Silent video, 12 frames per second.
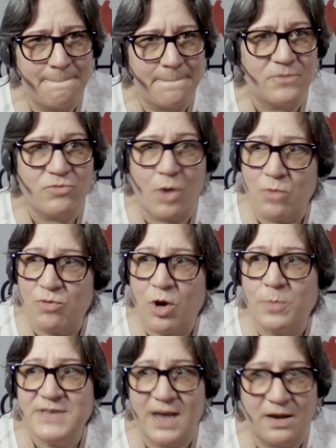Throw a
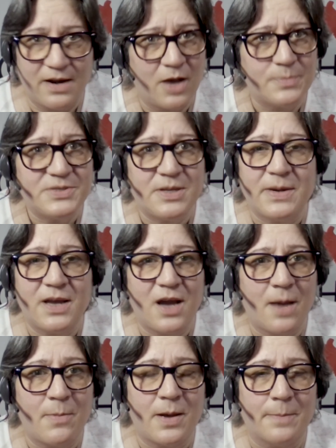rope down to help somebody
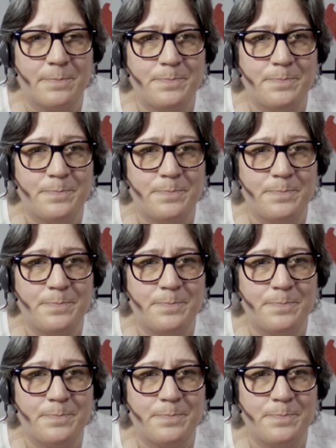come up.